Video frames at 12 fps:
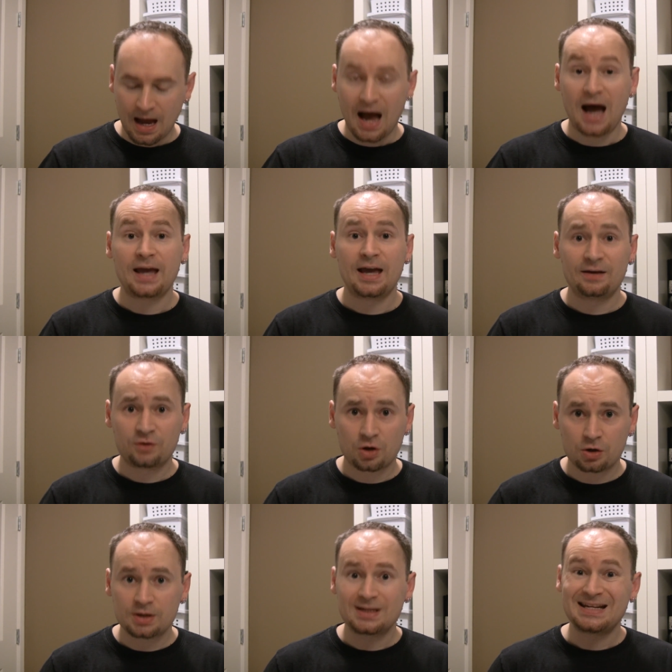I have
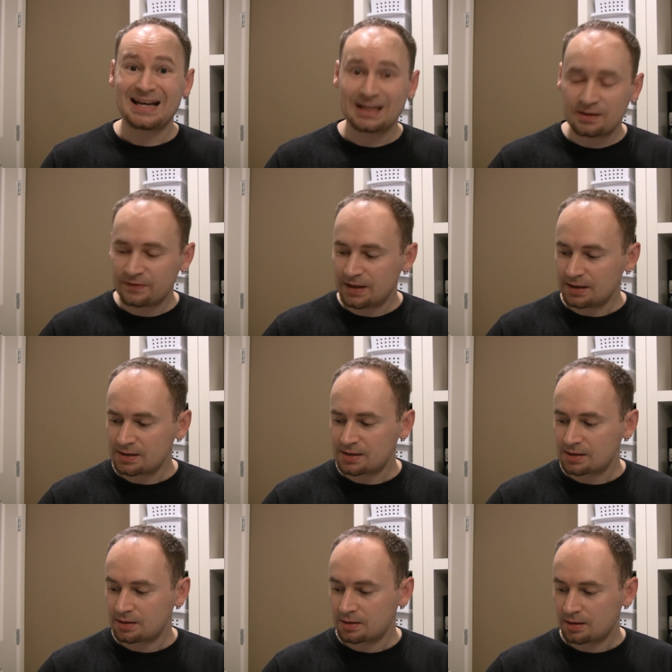heard negative
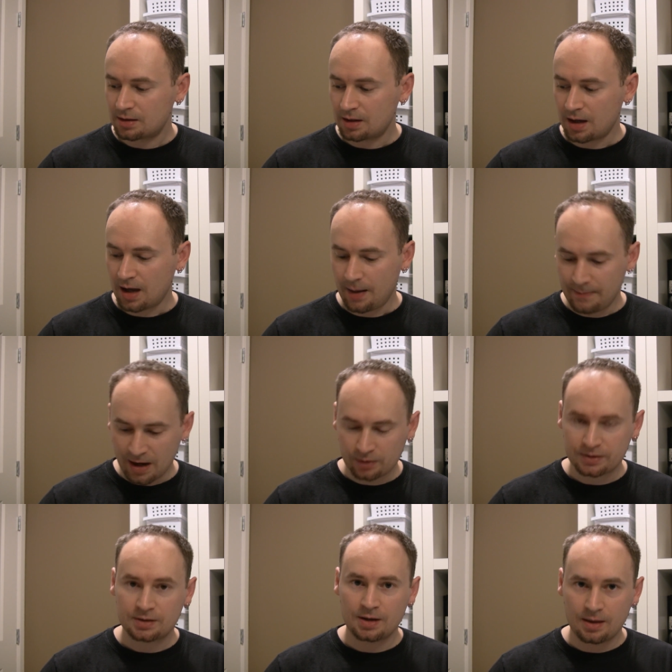things
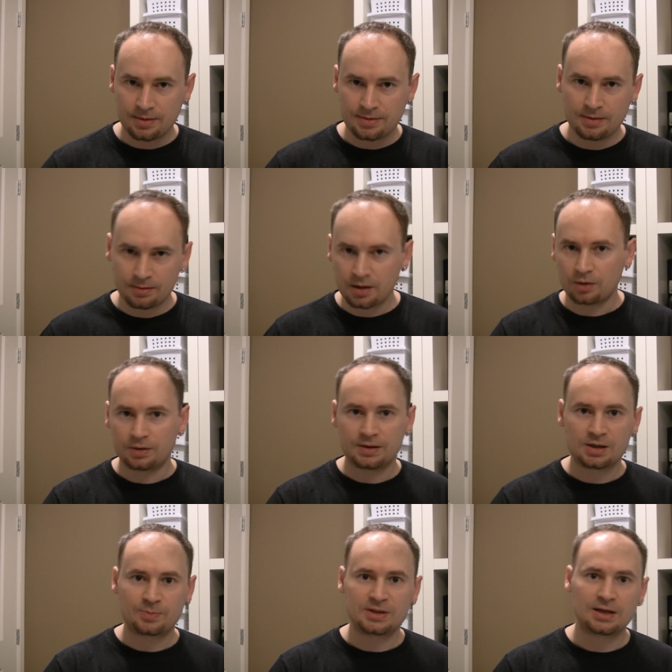about, you know,
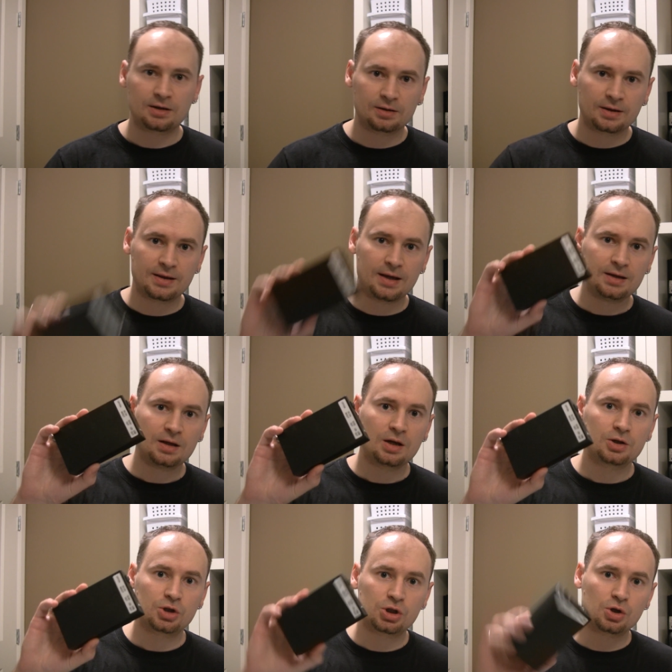this particular thing.
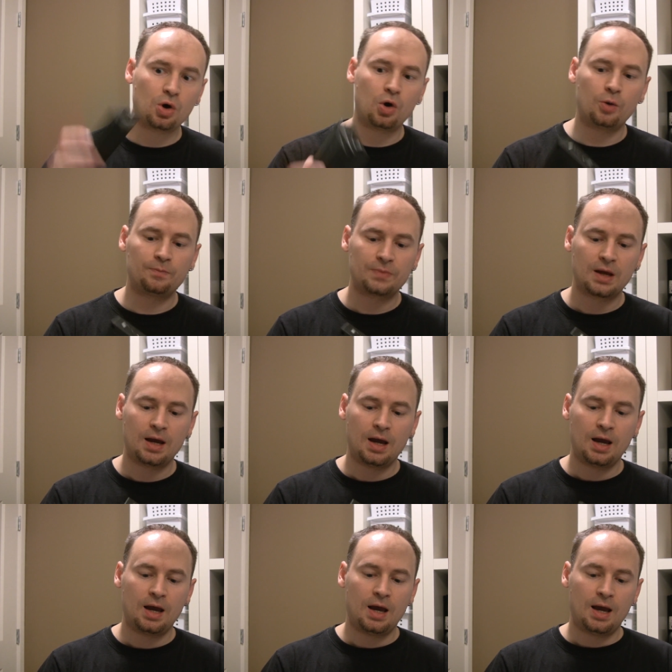So
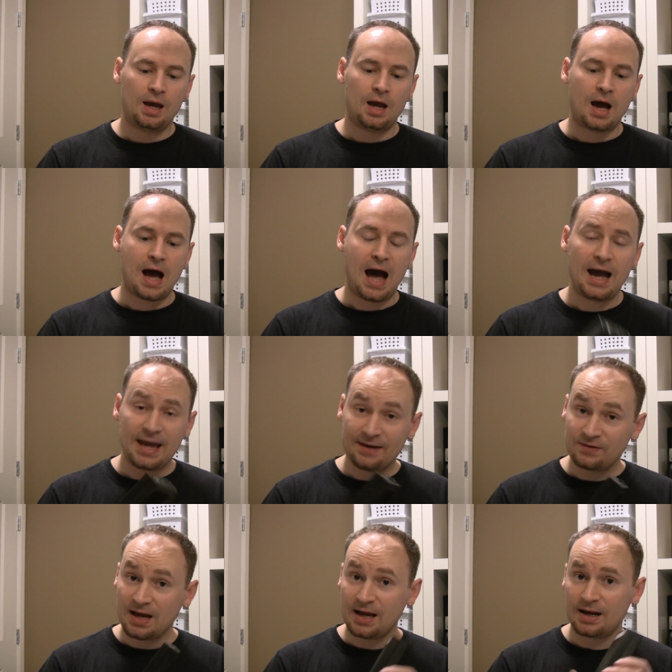I
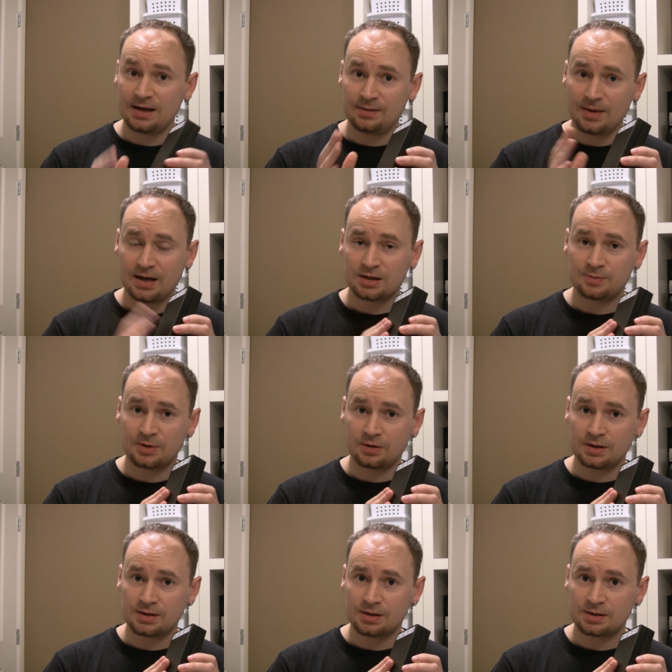haven't had any bad
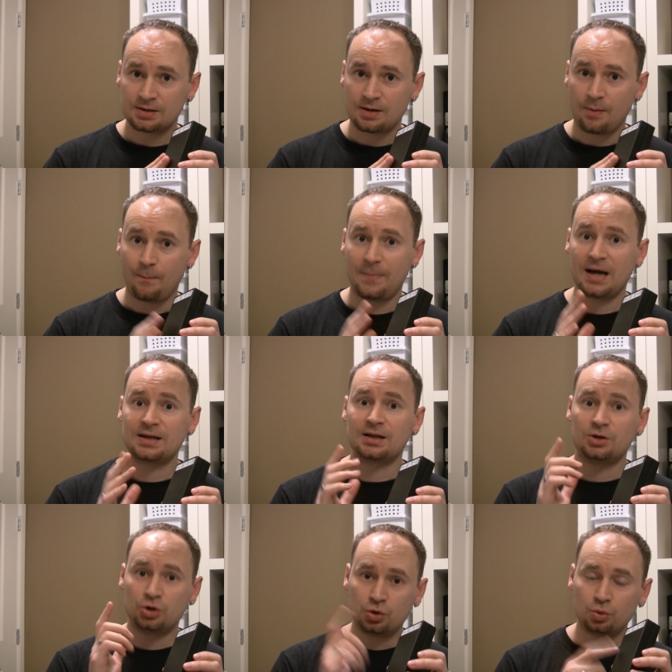experiences, but
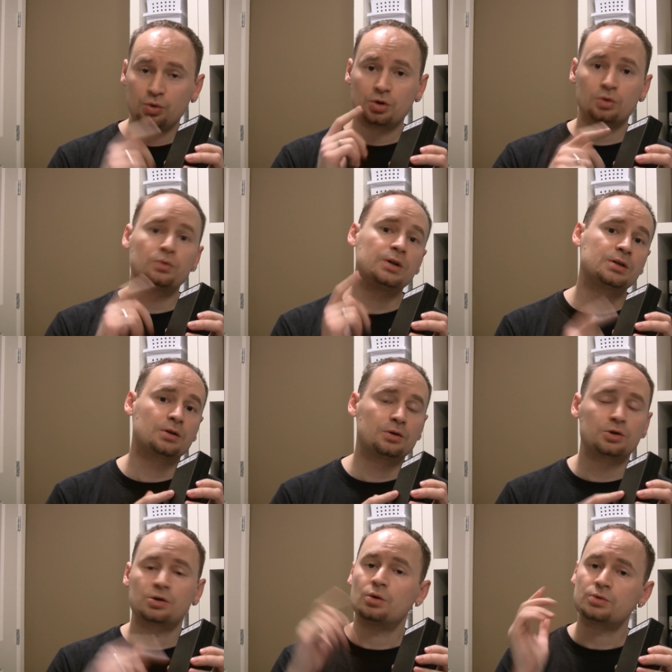do your
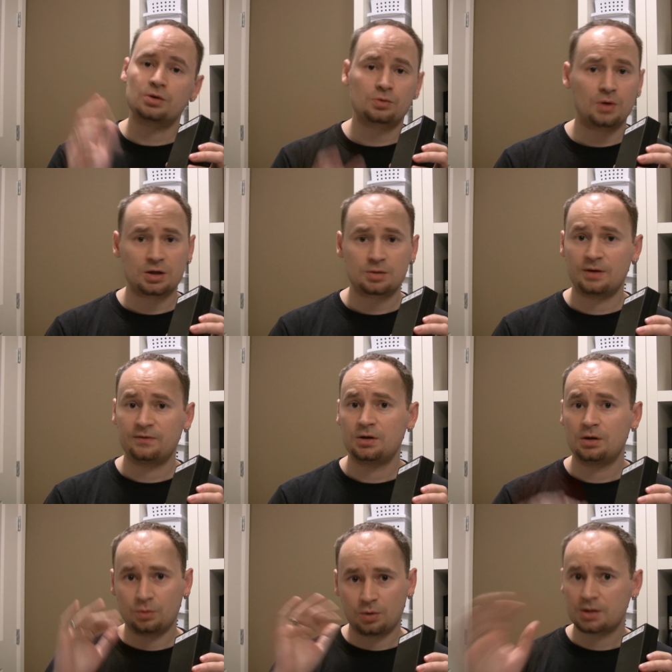research. Don't just watch my
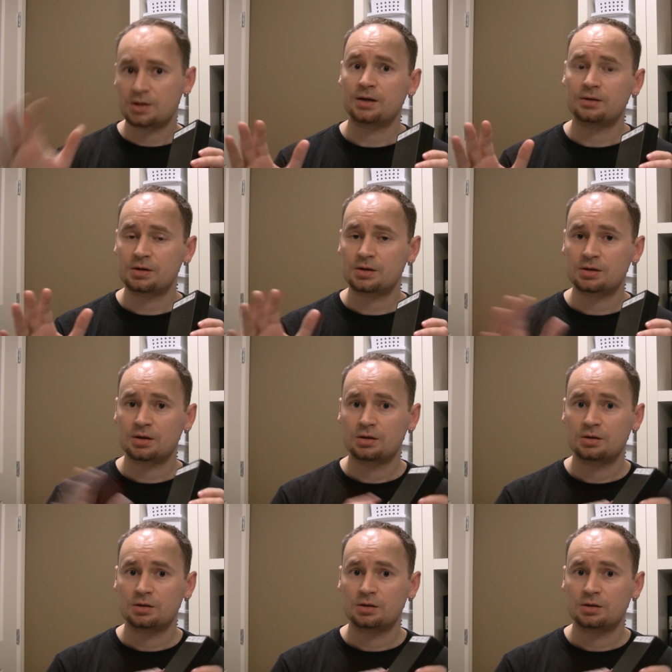video, watch others.